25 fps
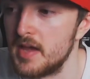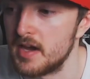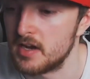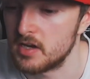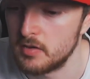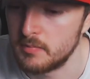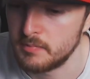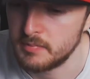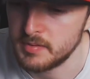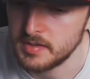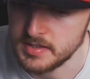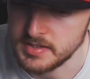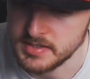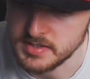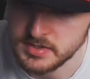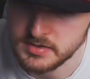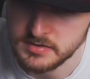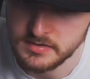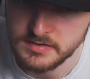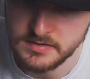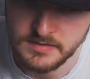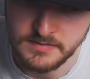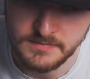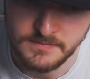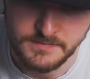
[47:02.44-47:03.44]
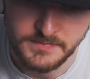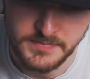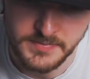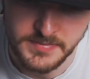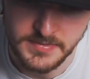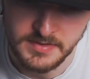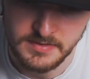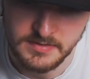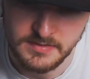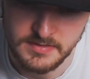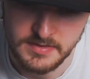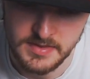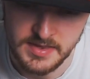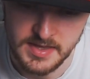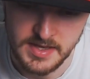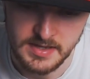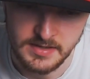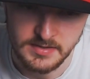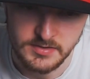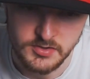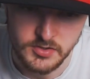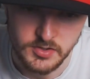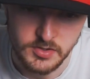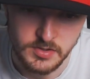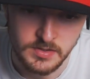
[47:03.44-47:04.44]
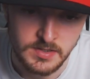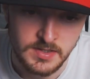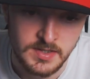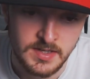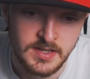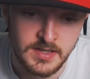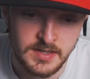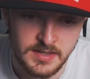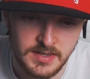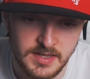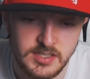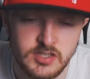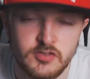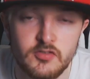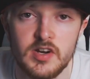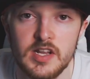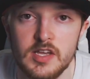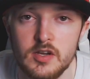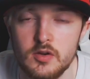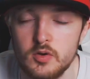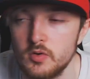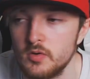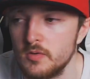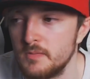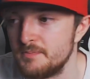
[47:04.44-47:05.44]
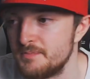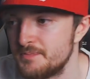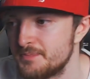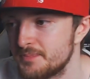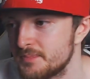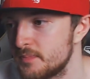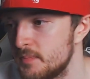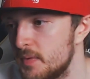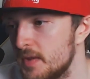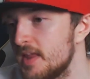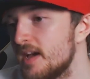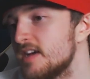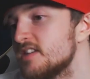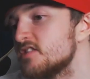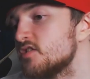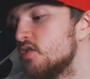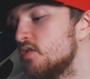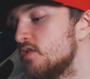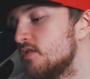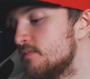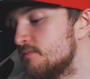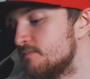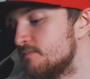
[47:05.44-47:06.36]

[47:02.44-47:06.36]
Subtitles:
complete thing. So that's really cool. But that's all.